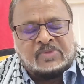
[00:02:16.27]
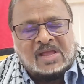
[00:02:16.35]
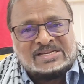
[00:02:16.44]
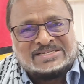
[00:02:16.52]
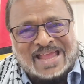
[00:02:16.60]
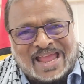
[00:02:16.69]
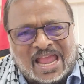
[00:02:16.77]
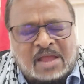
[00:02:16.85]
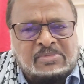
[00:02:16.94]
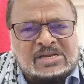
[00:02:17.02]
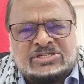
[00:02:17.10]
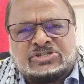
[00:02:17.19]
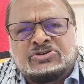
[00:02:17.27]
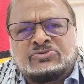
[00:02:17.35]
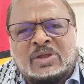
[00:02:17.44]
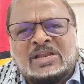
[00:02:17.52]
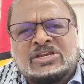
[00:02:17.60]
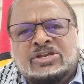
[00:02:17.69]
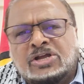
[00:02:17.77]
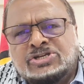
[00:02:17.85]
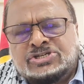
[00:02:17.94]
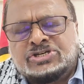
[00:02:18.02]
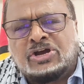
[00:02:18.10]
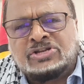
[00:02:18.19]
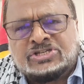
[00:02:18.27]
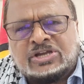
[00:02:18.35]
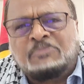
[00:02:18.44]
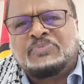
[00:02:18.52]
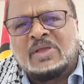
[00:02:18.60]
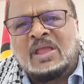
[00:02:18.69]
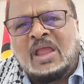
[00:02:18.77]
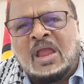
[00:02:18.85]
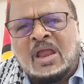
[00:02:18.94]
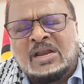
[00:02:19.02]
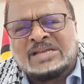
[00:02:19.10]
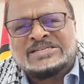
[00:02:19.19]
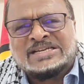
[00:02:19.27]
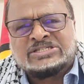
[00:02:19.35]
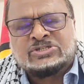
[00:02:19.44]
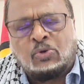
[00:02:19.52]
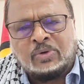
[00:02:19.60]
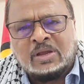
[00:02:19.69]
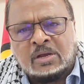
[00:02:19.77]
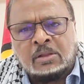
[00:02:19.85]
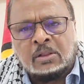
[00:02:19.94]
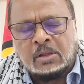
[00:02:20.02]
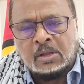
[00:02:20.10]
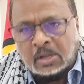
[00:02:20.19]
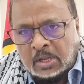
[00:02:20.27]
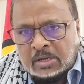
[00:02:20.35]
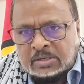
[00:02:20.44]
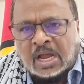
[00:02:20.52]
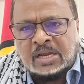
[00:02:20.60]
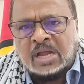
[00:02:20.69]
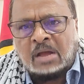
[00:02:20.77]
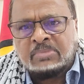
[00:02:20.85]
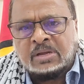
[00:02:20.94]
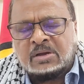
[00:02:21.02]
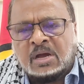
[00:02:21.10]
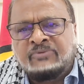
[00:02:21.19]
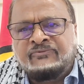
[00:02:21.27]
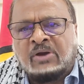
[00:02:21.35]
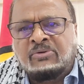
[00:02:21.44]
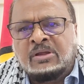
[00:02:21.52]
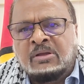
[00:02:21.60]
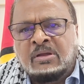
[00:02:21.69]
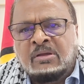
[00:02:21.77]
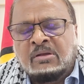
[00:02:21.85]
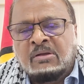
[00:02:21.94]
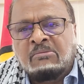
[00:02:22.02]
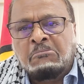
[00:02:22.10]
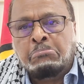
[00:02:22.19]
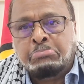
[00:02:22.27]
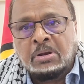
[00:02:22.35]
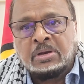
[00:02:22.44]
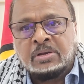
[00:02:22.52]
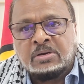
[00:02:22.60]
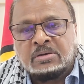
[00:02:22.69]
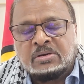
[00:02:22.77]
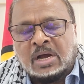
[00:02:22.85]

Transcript: His aim is to really touch on something here that's historical, dynamic, and very brilliant.